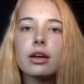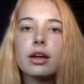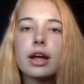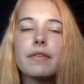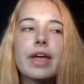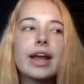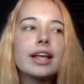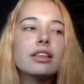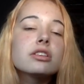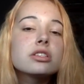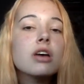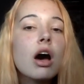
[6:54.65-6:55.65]
And then at
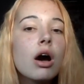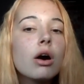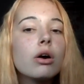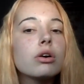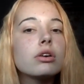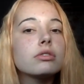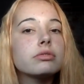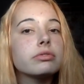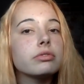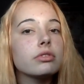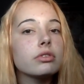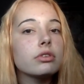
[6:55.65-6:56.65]
the start
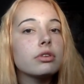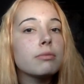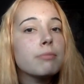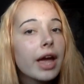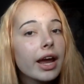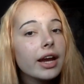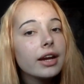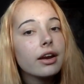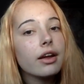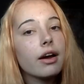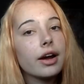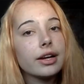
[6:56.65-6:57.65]
of the main
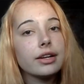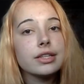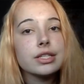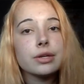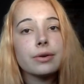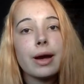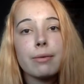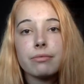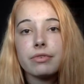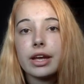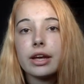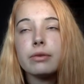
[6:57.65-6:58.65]
I Need You M
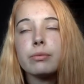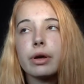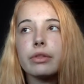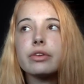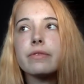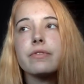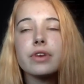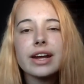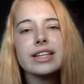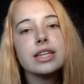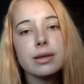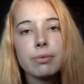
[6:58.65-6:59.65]
V, well, the
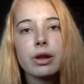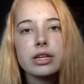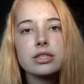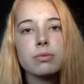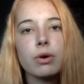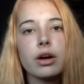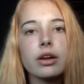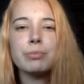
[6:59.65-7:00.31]
nineteen plus one,